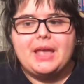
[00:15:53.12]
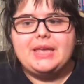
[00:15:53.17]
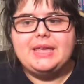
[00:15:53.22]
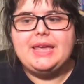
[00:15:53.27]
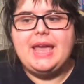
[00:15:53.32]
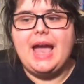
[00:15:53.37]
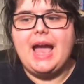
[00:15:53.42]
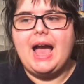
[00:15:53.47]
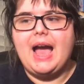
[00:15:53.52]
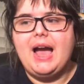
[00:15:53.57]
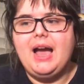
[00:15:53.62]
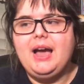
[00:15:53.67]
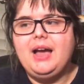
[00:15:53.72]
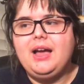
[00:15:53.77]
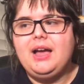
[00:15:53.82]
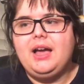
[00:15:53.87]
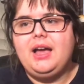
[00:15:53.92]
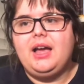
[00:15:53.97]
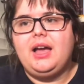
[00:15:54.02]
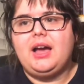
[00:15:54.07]
yeah,
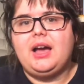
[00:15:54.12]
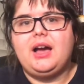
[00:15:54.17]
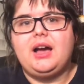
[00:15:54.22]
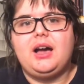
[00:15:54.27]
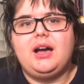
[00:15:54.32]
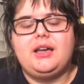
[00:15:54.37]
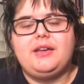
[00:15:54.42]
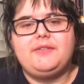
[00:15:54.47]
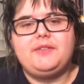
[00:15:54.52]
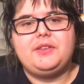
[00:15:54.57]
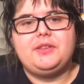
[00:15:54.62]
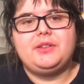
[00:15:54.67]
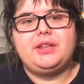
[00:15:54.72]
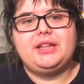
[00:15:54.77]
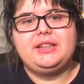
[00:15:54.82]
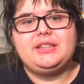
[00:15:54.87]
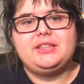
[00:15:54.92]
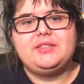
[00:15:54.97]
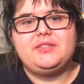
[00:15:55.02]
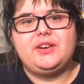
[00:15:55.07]
if you
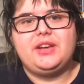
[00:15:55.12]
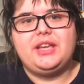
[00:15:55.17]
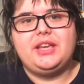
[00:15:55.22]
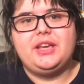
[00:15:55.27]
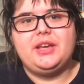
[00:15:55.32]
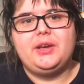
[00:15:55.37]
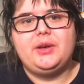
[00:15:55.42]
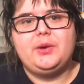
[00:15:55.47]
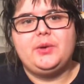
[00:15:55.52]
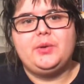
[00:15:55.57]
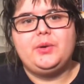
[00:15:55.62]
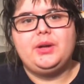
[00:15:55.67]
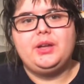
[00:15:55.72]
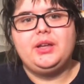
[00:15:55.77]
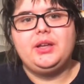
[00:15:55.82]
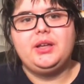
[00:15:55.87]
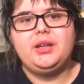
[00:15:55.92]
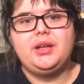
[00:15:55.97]
like this video,